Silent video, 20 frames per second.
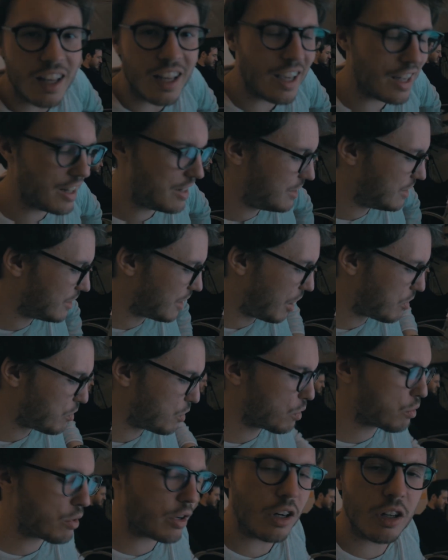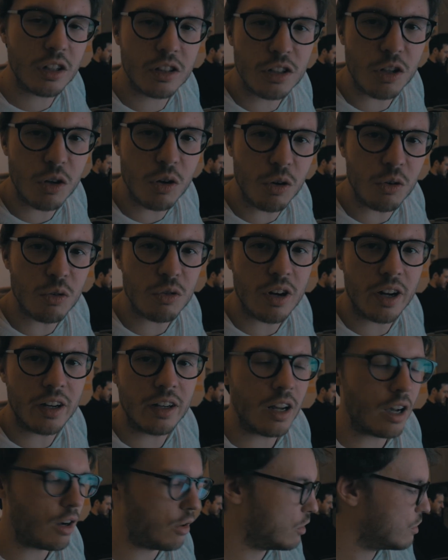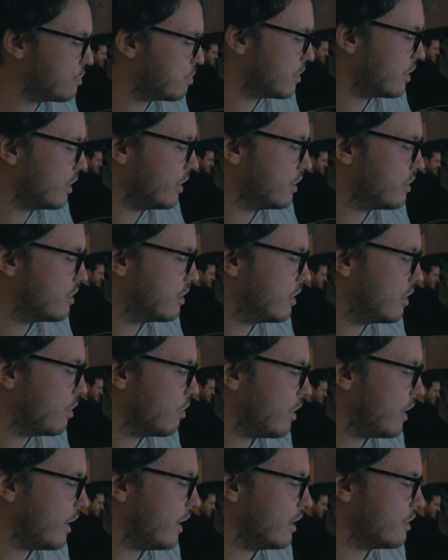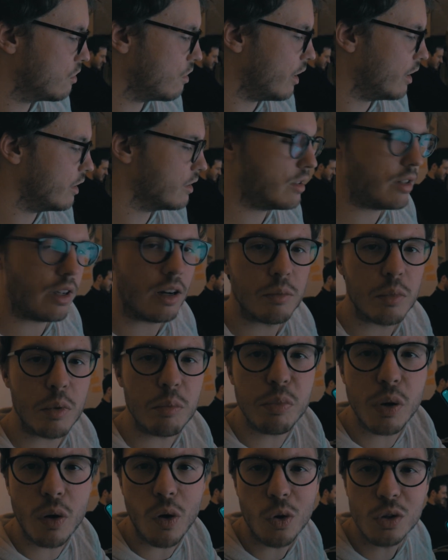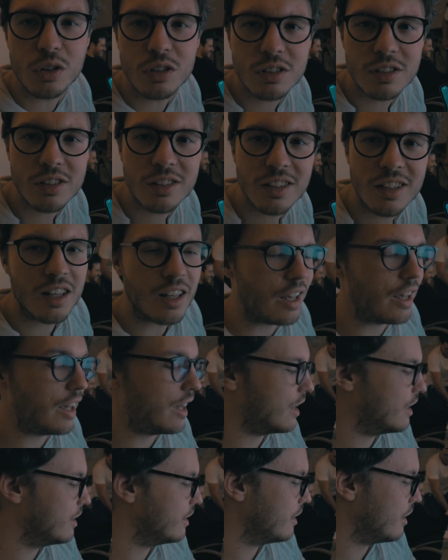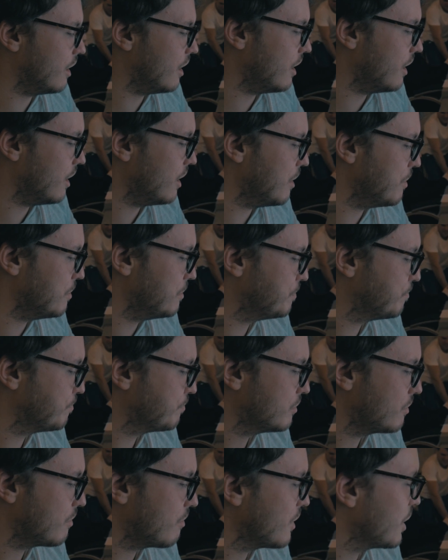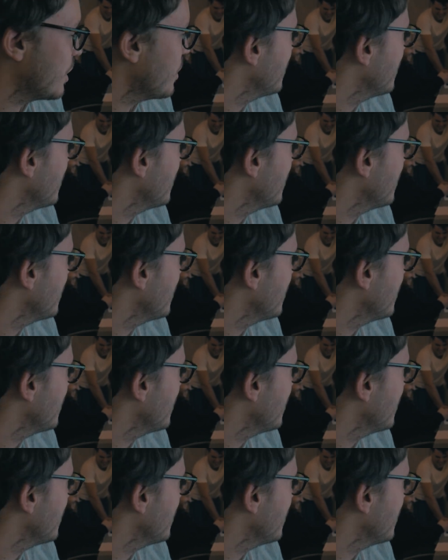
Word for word: And what we're gonna do right now is we're gonna go ahead try to set up a post and uh, you